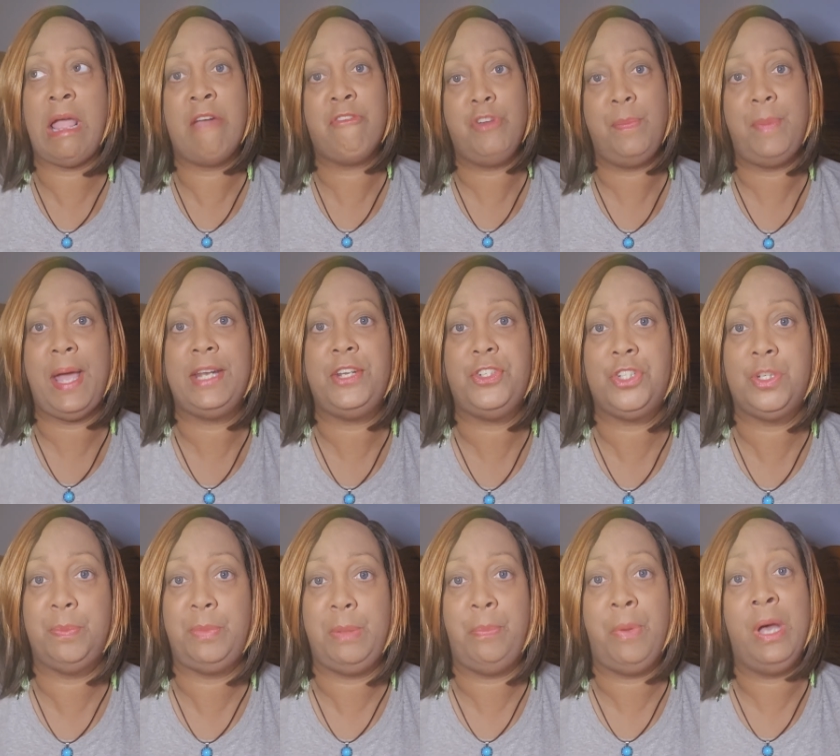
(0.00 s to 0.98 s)
everybody
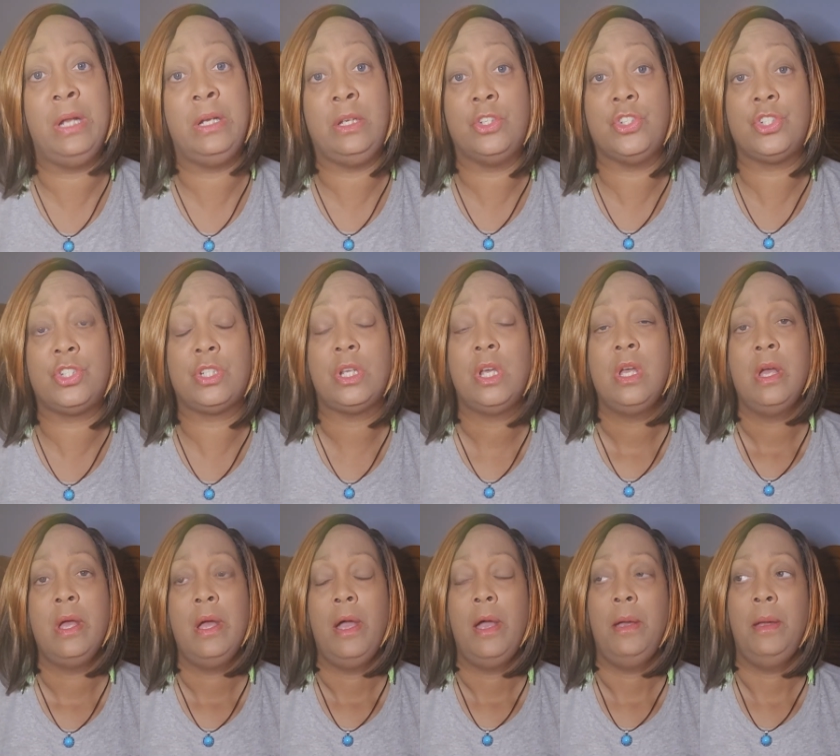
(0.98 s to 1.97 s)
should be punished
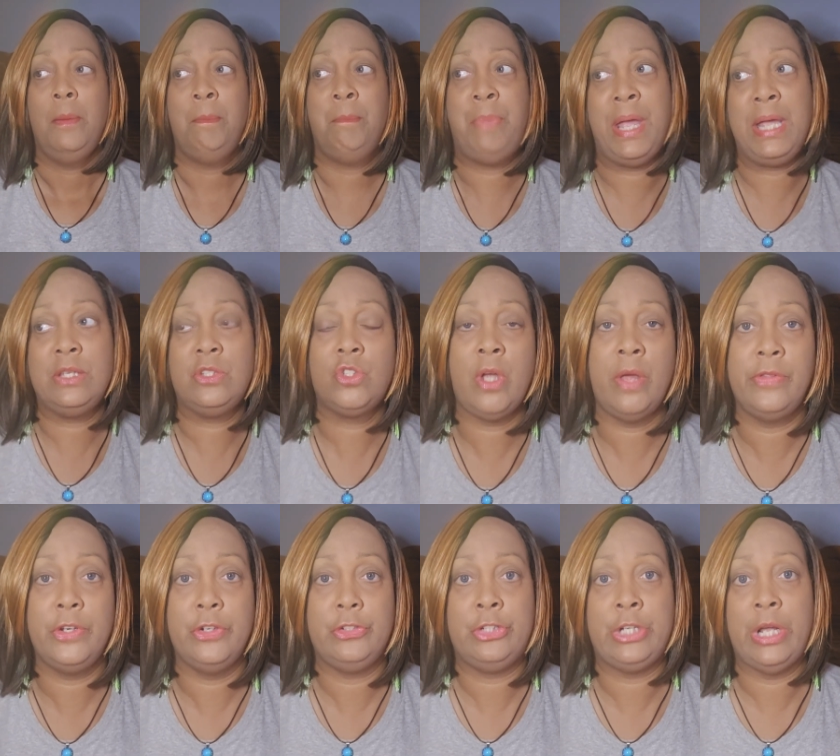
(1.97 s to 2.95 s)
based on
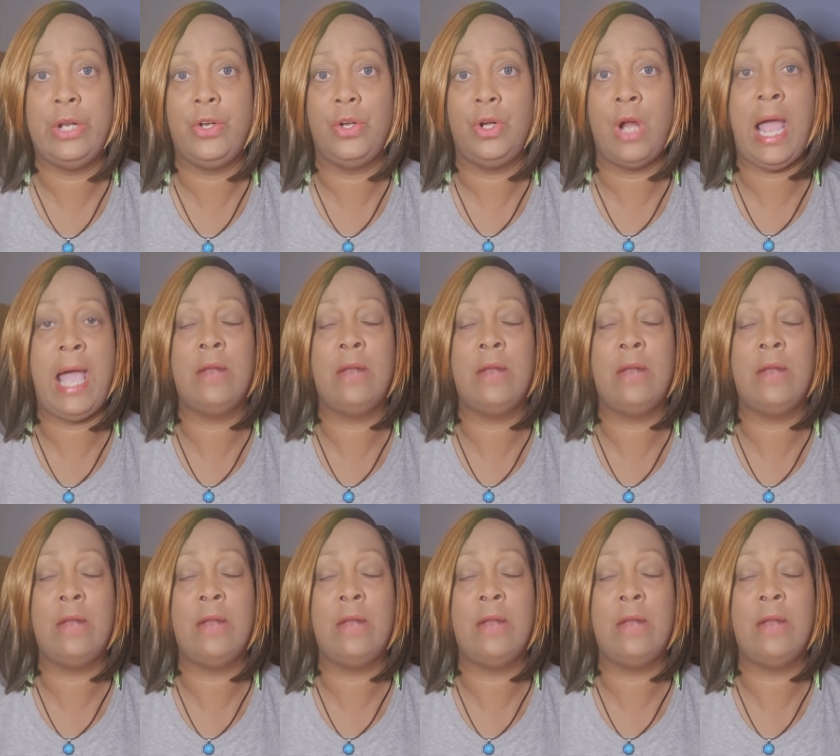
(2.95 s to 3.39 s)
their gender.